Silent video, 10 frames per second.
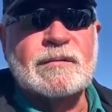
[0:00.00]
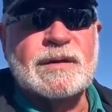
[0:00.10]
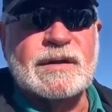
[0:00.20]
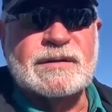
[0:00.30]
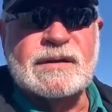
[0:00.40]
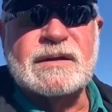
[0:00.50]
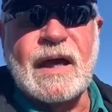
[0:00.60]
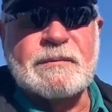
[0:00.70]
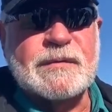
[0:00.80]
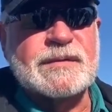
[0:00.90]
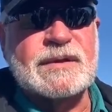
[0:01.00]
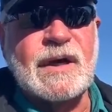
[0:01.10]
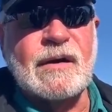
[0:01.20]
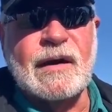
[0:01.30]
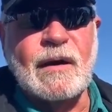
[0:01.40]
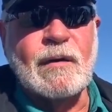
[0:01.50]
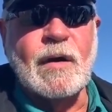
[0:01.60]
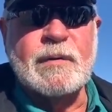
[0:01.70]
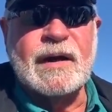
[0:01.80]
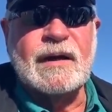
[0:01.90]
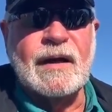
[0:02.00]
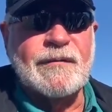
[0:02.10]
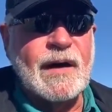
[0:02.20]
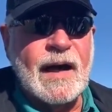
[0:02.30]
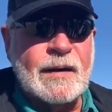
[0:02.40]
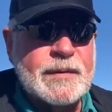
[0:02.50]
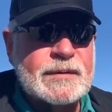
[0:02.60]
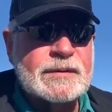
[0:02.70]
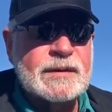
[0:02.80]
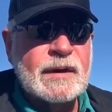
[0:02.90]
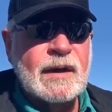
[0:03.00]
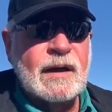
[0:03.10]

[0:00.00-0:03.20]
just this type of scenario, hoping it never happens.